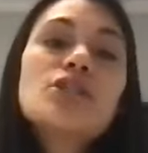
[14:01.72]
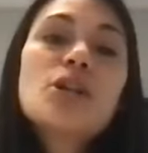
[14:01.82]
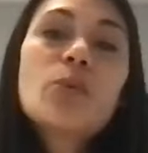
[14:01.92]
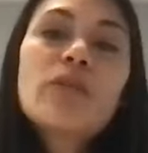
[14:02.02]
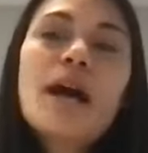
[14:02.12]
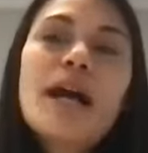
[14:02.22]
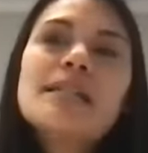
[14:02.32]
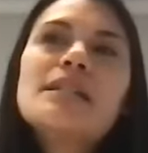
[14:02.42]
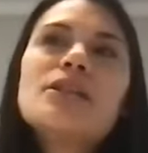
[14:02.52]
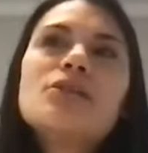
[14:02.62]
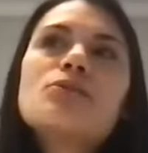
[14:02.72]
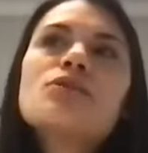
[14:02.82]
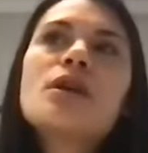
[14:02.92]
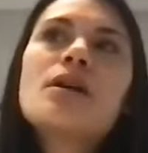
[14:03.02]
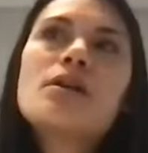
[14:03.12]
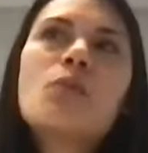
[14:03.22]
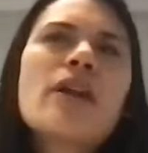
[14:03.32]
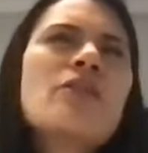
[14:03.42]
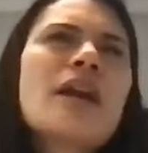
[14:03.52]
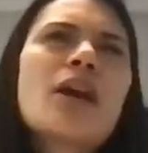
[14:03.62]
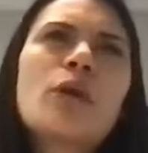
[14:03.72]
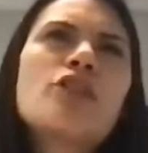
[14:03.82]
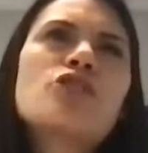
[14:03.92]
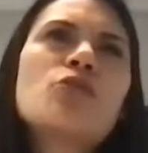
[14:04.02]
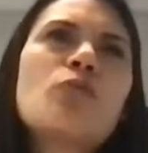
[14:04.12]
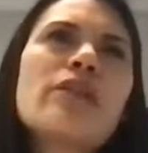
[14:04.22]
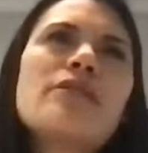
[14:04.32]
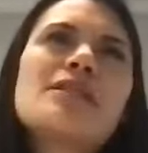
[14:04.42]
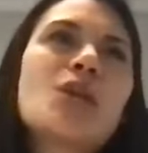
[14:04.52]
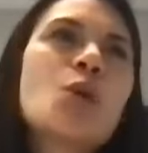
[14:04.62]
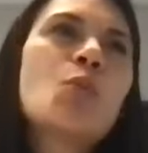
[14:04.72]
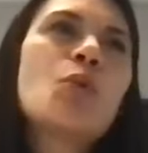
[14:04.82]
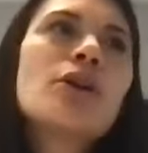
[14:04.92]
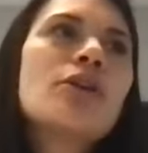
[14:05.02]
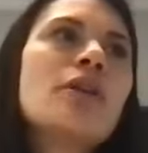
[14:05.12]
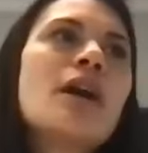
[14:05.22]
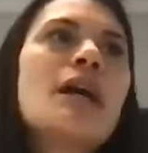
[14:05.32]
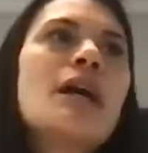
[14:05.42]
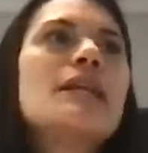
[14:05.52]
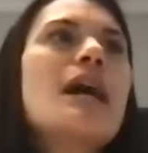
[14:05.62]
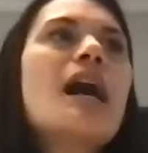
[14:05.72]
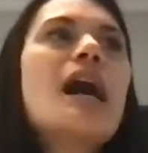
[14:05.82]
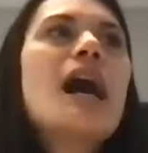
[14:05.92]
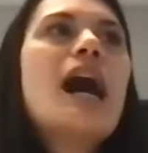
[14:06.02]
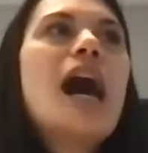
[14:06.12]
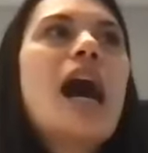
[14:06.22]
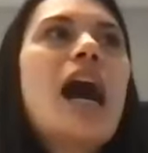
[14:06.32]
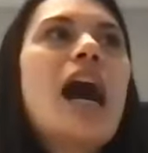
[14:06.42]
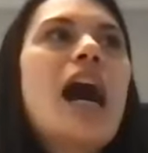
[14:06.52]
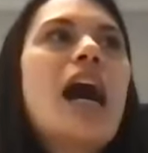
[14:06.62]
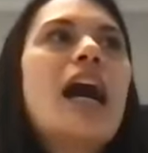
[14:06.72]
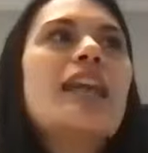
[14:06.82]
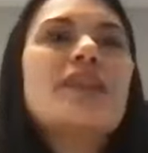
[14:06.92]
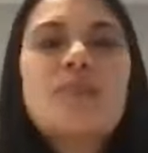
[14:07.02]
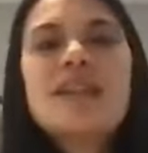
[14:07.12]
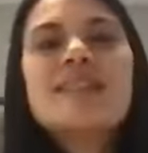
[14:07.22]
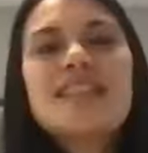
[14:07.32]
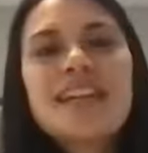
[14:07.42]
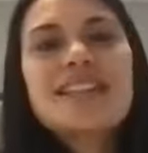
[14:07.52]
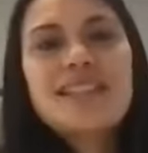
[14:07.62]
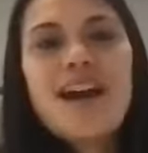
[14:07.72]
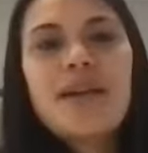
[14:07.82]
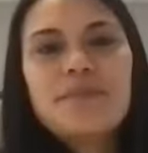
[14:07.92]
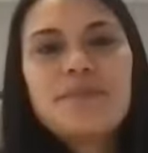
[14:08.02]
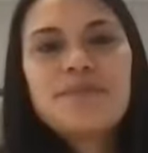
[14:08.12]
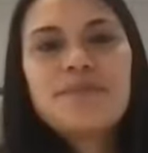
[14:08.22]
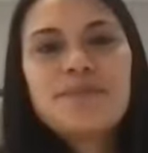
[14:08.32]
so with my kiddos, whether I question whether it's going to work or not, the biggest thing is time.